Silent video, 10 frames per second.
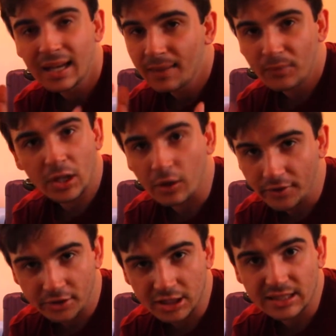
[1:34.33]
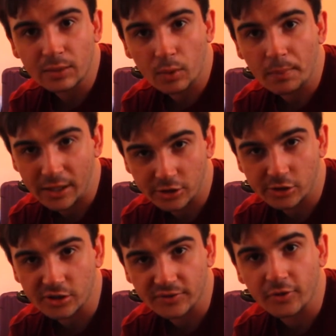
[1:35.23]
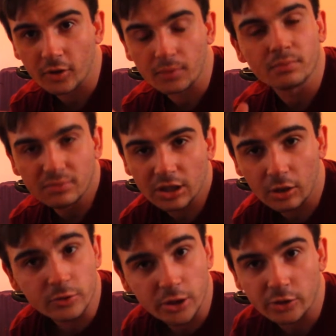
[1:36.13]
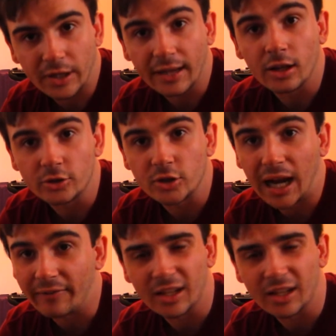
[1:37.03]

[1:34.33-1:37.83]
you know, you just need one pair of shoes for, you know, your regular travel.